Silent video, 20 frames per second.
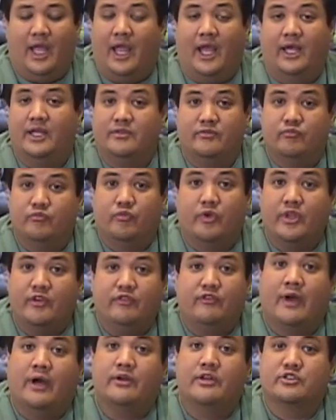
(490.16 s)
And
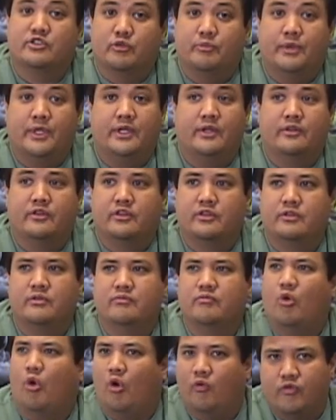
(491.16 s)
we found it to be,
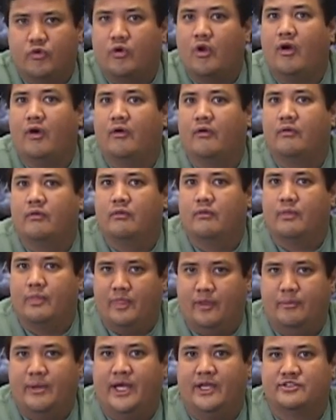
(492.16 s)
overall,
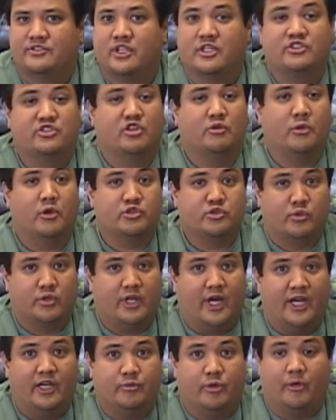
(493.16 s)
the best. It's the most
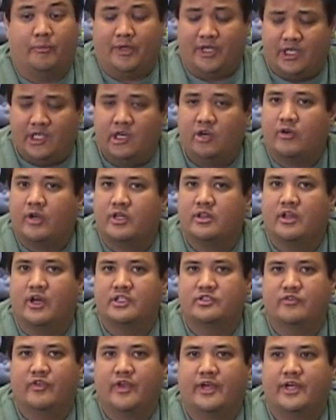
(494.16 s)
reliable. I mean, here in
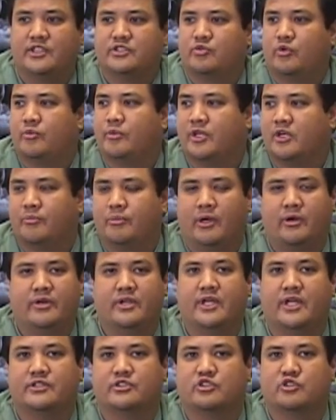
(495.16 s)
Las Vegas, when we compare
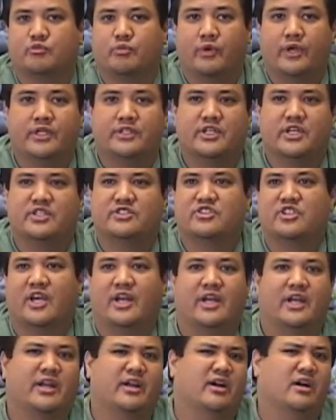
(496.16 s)
it against Sprint, it's
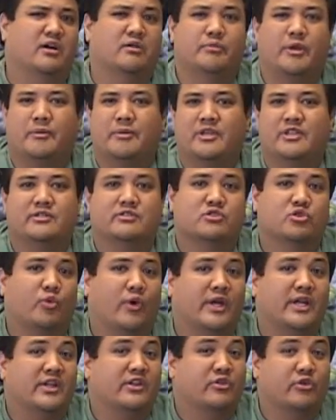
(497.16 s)
getting uh, maybe
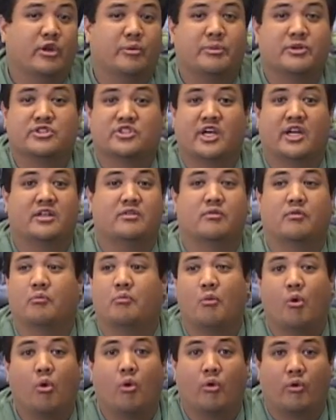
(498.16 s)
twenty, thirty percent
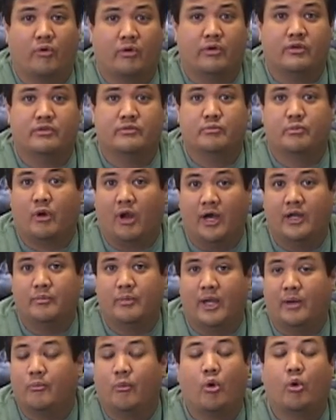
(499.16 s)
more
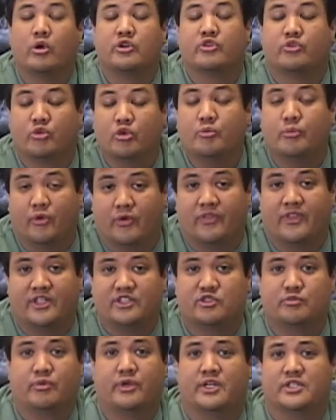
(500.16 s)
broadband, more throughput
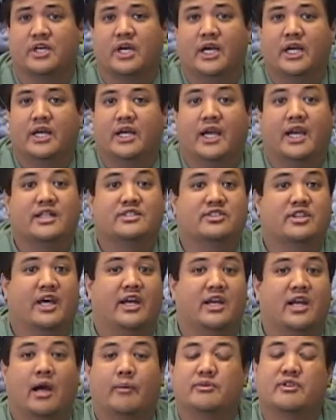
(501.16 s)
than Sprint. It's
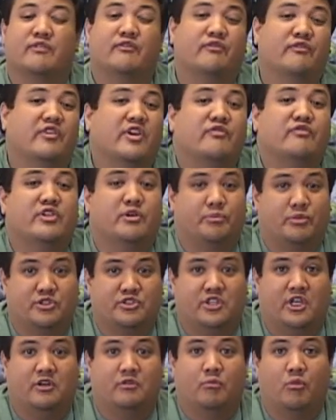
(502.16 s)
getting up to fifty
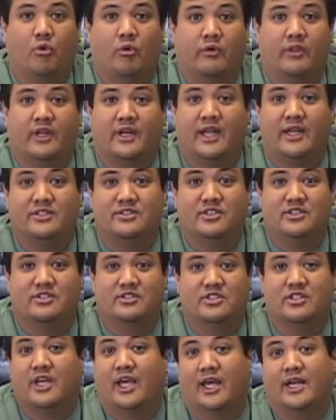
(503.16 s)
percent more than A T
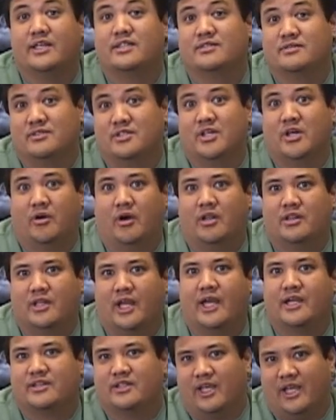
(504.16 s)
and T, and, you know,
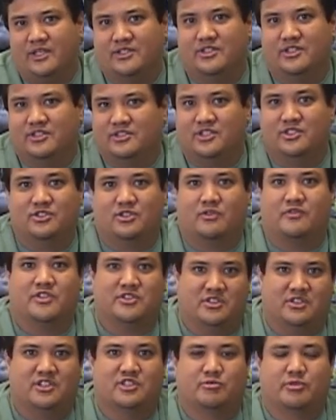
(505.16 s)
unlike the A T and T
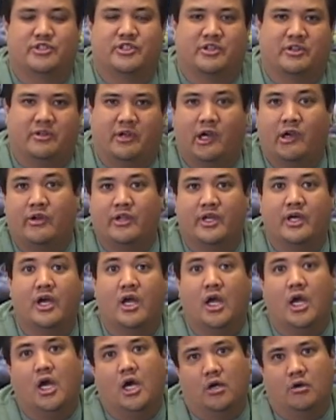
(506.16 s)
service in this particular area,
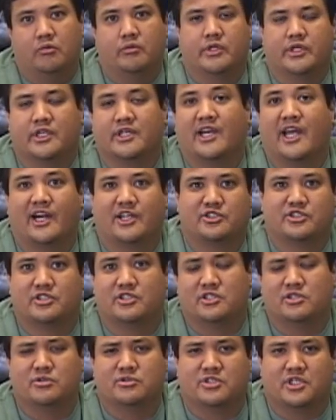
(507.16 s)
we can
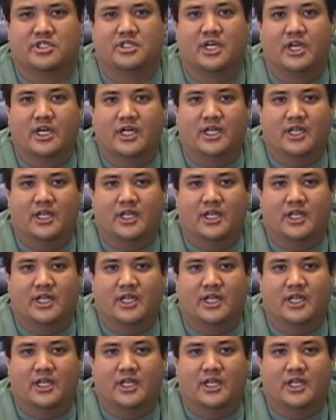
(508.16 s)
actually use it.